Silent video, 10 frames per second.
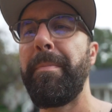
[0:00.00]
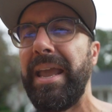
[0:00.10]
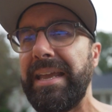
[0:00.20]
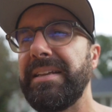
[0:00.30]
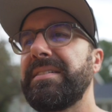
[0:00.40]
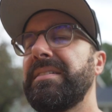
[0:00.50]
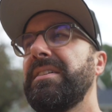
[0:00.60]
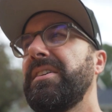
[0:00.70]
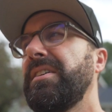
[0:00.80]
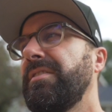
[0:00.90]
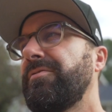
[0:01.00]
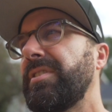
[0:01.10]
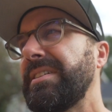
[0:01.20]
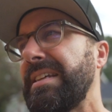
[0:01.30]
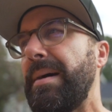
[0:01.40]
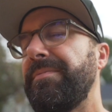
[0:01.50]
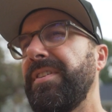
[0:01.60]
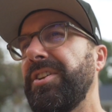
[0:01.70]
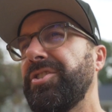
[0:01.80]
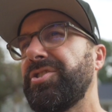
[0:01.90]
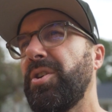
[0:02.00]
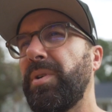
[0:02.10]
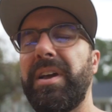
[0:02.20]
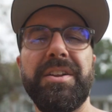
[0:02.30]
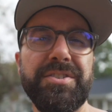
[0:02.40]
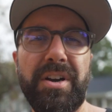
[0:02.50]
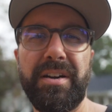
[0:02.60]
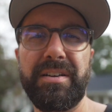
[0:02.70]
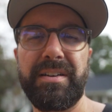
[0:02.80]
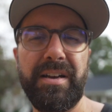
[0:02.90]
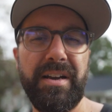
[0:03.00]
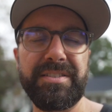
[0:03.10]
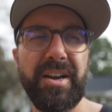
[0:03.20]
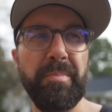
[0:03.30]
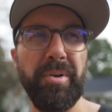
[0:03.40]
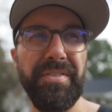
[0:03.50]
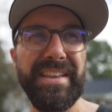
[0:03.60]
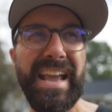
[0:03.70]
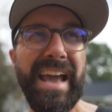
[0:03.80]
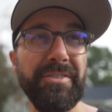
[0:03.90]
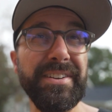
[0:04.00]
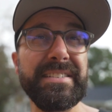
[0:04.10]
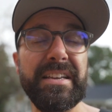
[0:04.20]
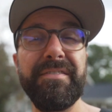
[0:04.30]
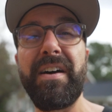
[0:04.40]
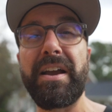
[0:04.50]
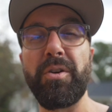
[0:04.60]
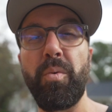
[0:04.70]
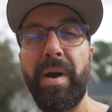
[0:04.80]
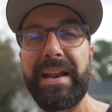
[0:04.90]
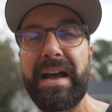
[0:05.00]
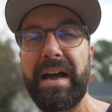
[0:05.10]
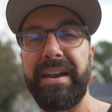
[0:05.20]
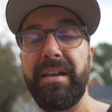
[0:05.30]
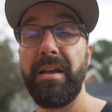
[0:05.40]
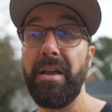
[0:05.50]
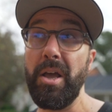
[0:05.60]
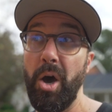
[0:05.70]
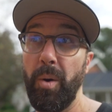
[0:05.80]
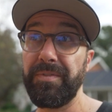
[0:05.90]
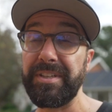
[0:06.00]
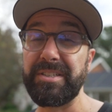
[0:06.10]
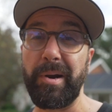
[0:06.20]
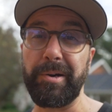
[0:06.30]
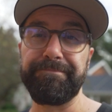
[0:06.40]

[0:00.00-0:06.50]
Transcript: paint for a top finish. So we're going to start putting the Henry's Enviro White on, hopefully tomorrow.